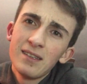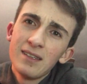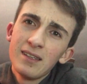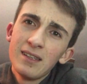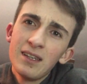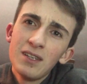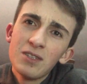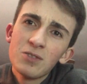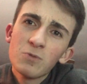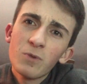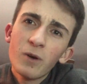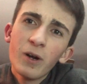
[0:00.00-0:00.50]

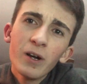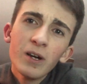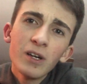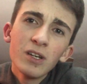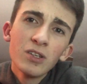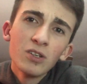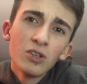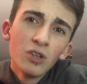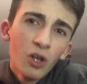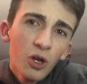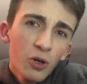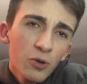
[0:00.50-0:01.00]
He's
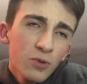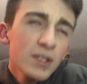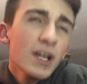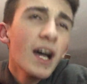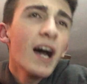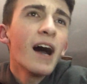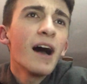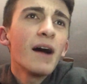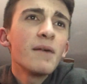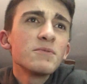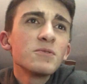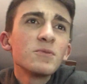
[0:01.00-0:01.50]
wearing low
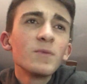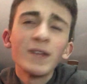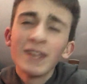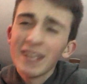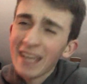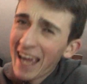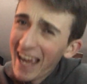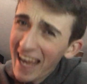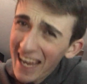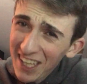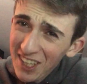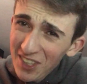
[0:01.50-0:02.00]
tops with
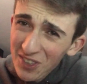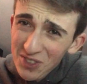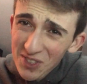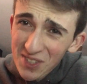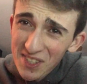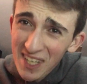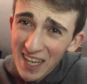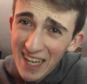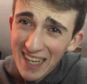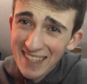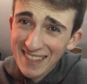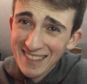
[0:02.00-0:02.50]
ankle
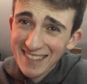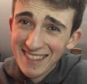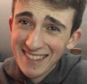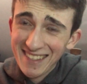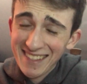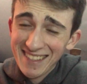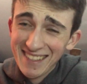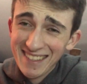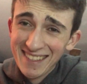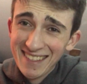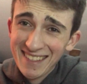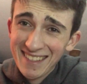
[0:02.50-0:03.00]

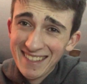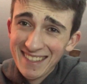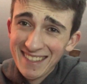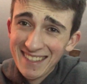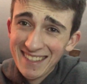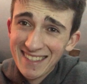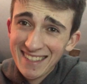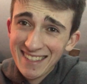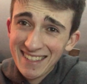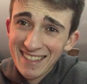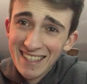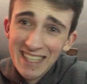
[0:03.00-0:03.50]
socks.
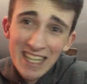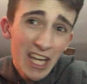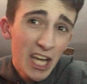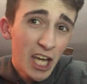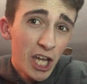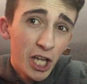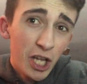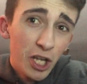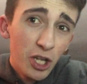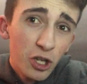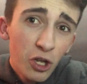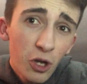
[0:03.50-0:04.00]

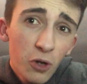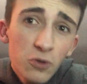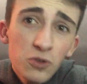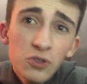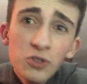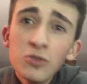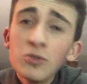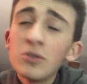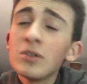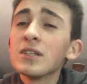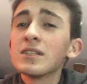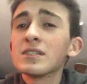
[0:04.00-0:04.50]
No
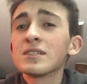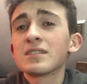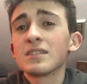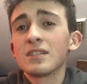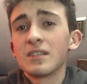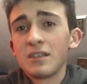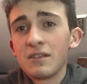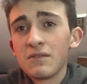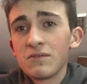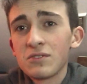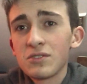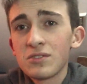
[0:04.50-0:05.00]
shooting
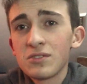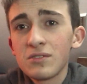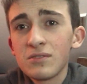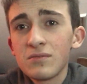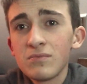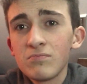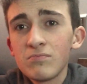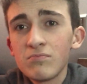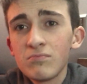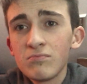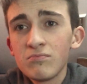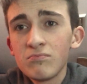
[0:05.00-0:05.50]
sleeves.
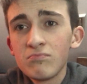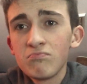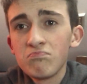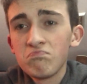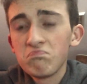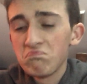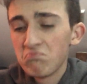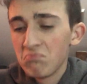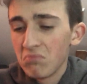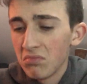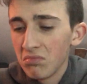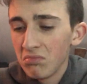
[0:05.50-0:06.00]

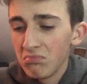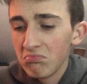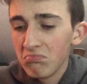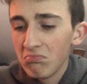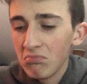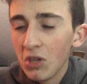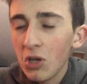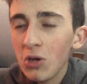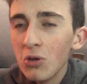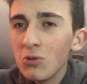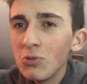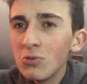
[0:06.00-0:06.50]

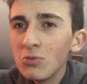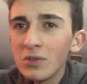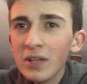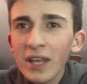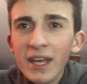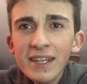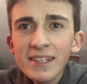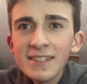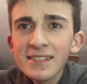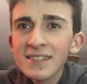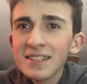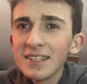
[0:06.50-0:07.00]
No
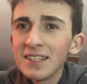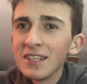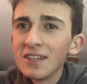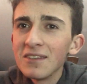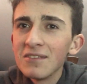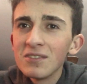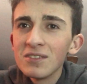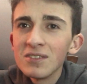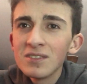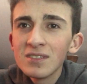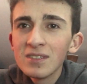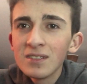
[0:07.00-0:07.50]
leg
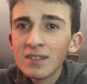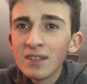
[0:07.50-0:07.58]
sleeves.